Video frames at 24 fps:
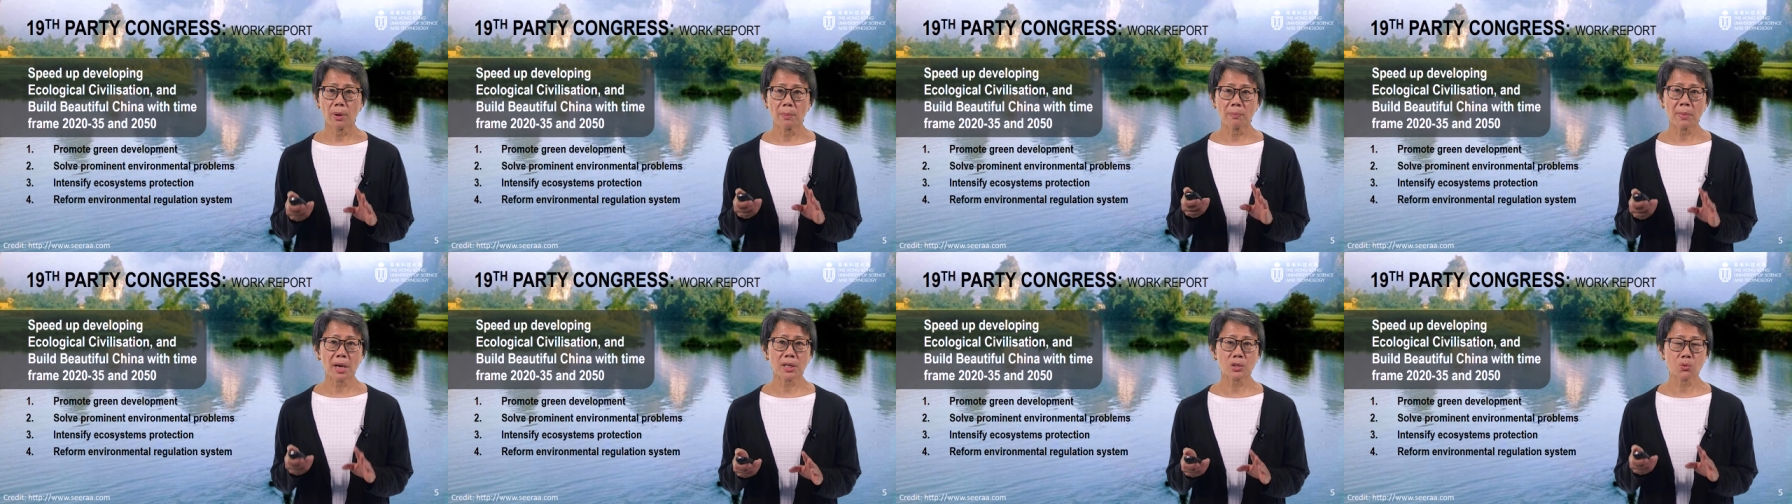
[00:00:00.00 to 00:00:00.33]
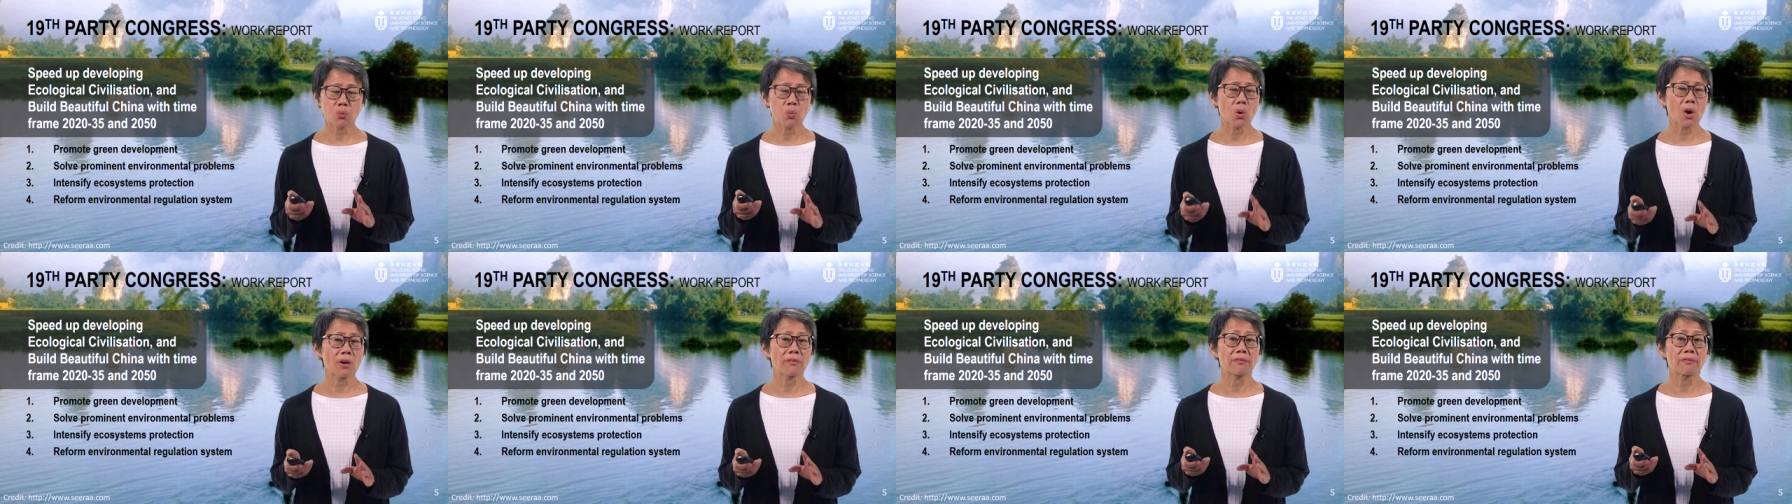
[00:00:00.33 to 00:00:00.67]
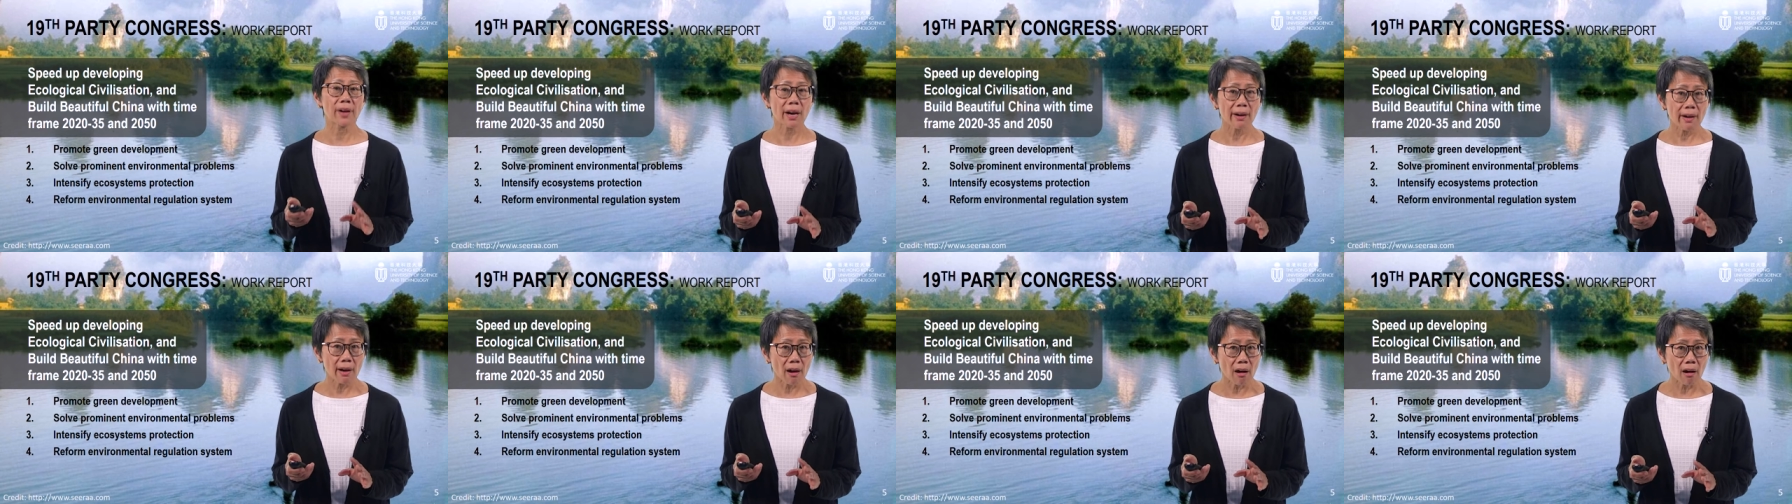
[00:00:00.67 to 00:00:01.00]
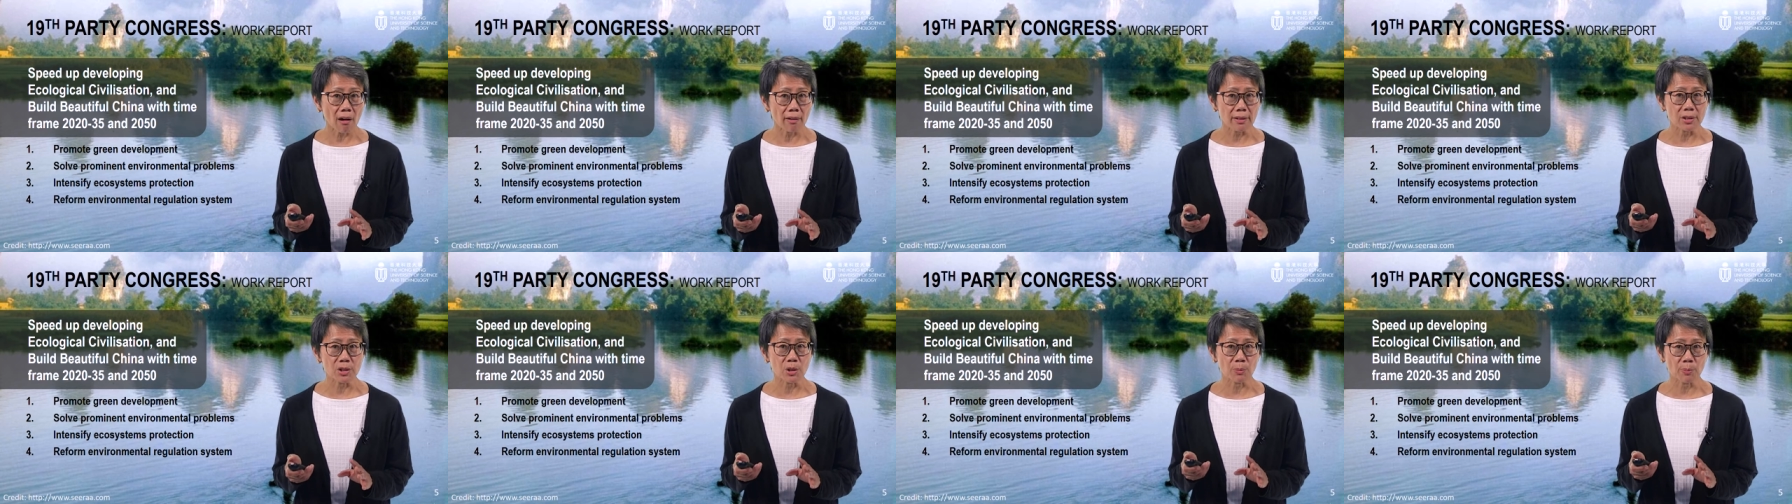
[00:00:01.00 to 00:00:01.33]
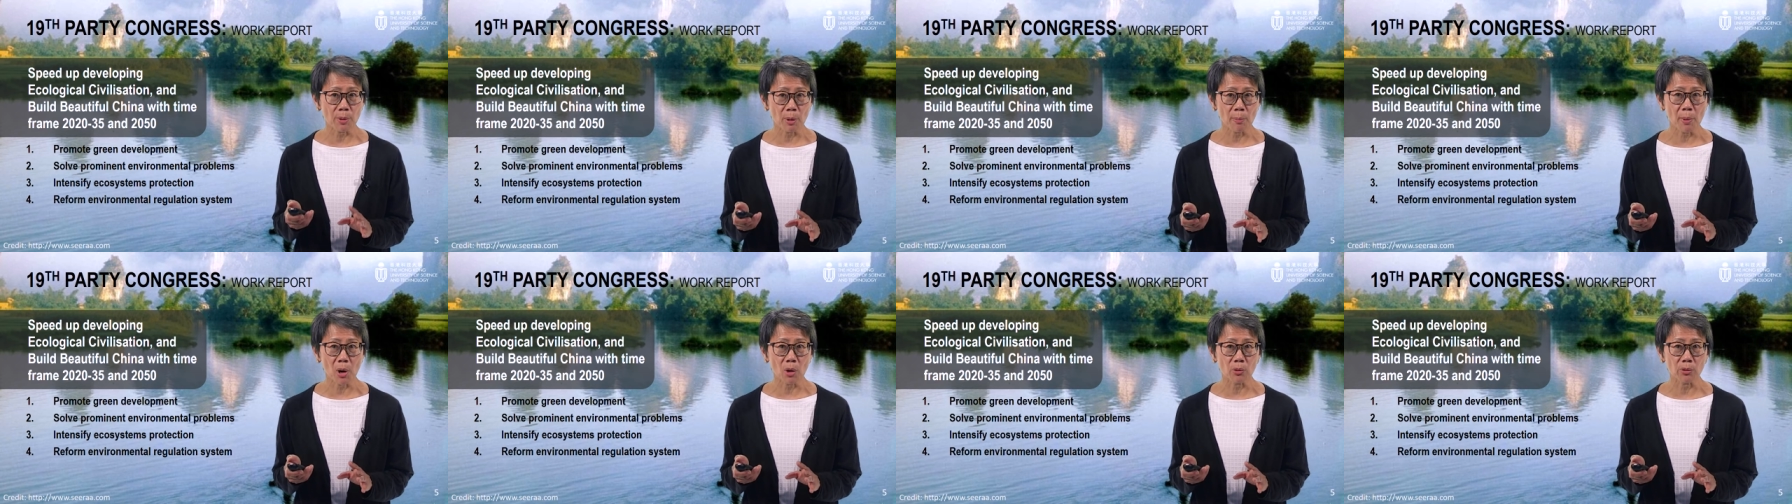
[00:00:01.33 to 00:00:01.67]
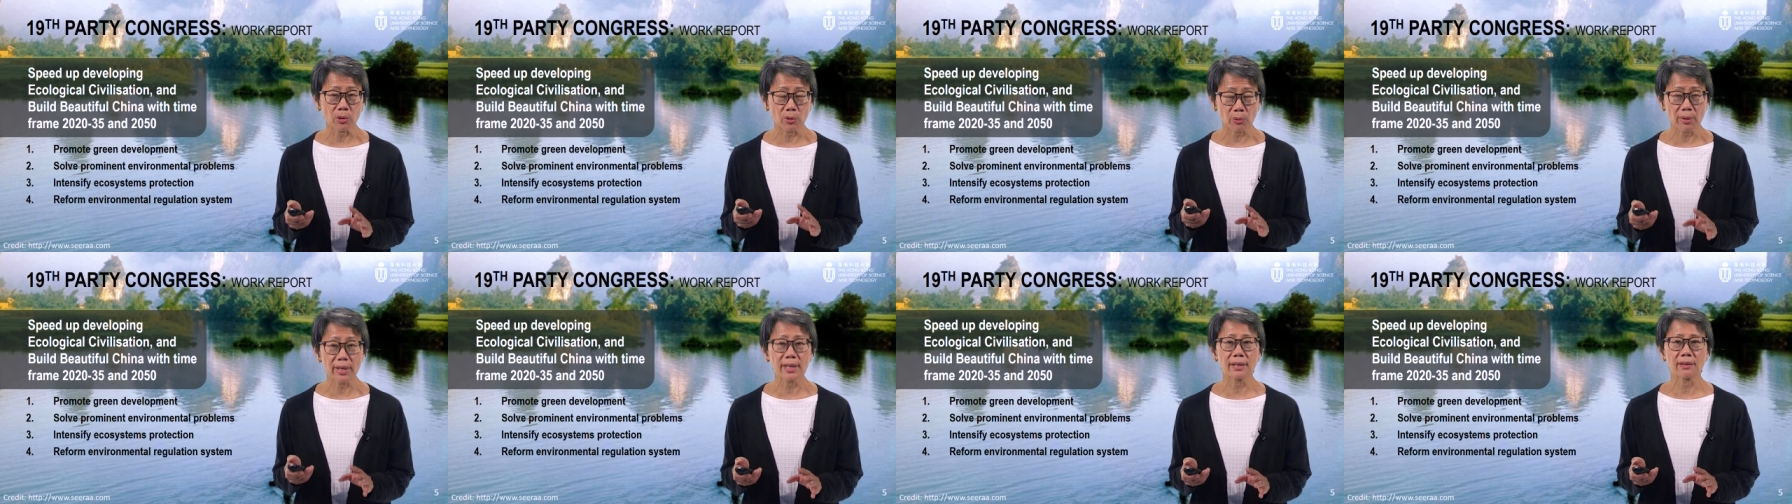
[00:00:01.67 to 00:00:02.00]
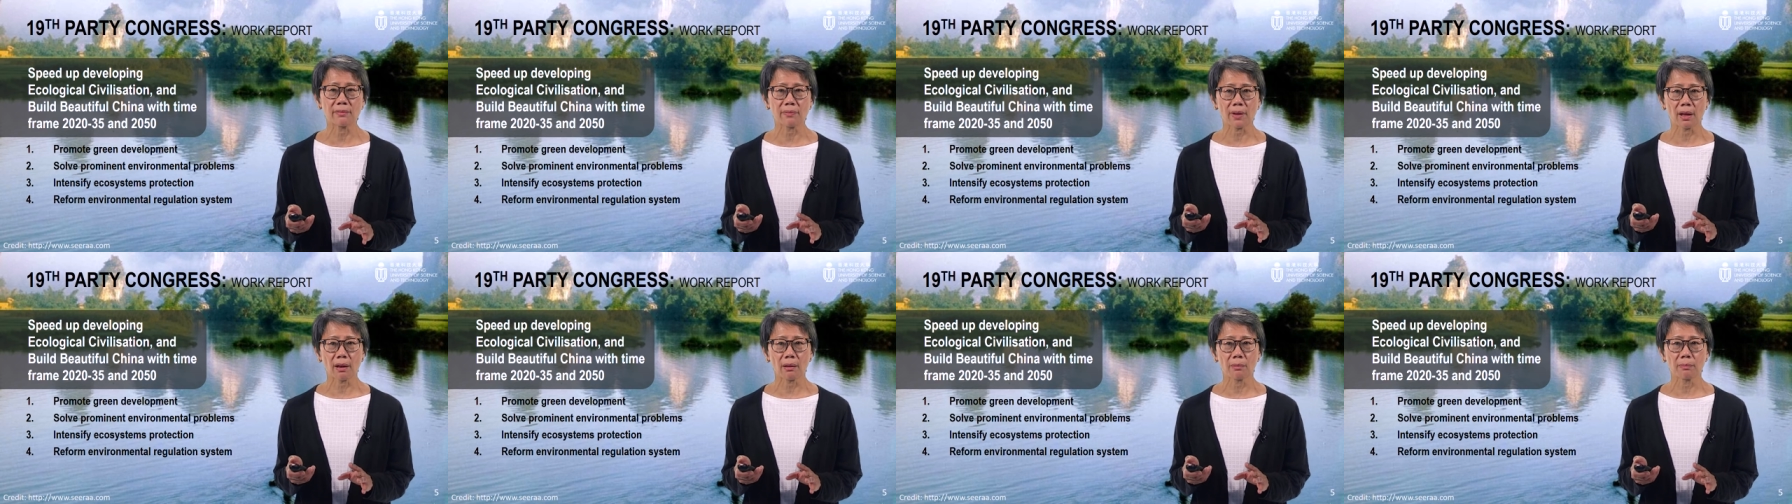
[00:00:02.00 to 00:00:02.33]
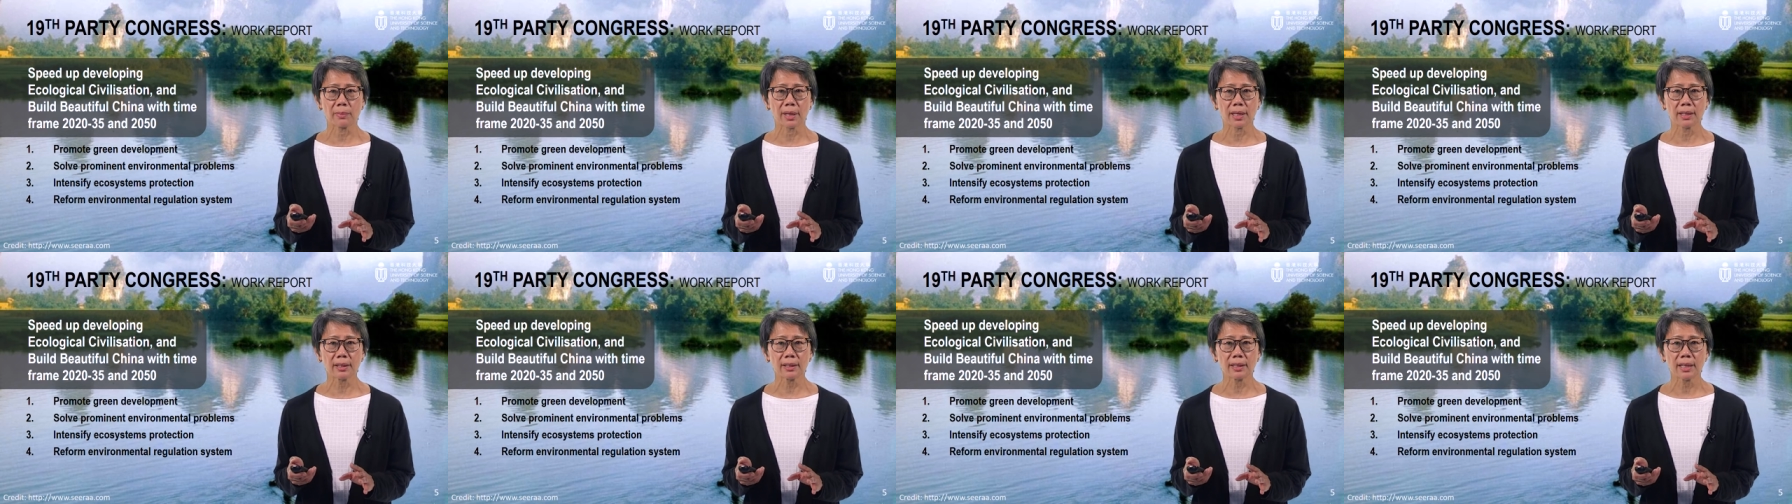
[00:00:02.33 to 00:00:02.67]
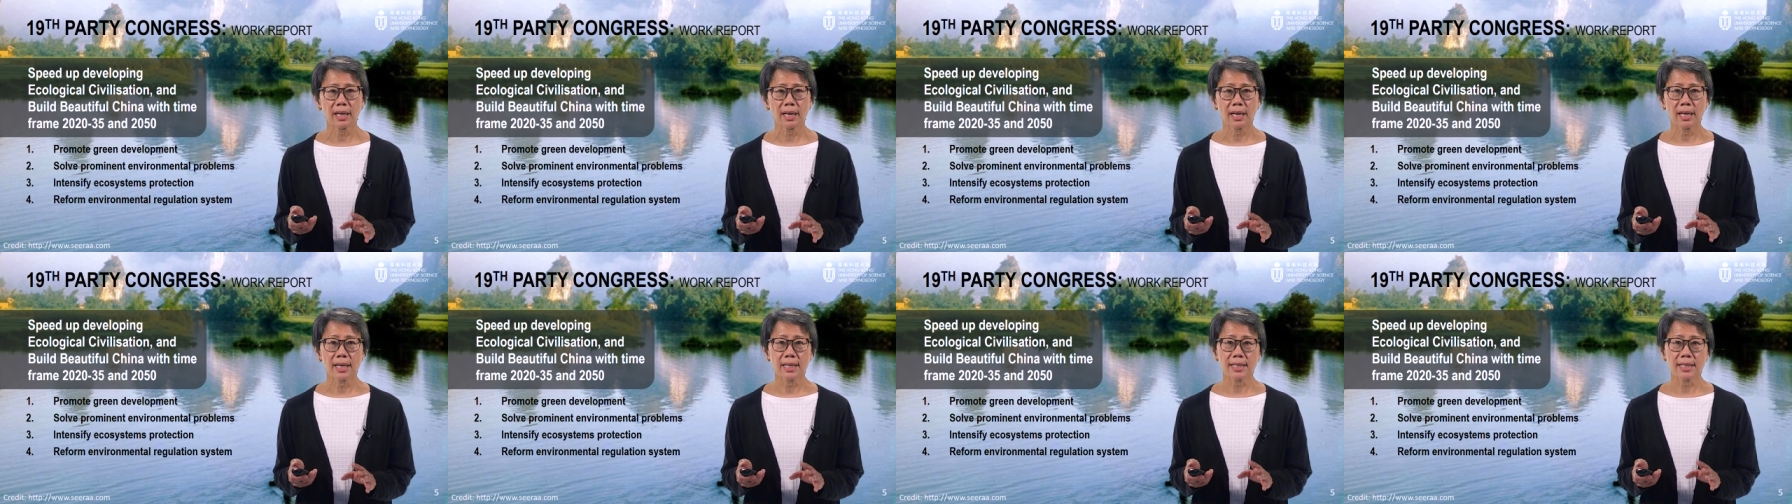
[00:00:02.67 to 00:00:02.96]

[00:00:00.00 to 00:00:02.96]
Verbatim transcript: we must work very hard to promote green development.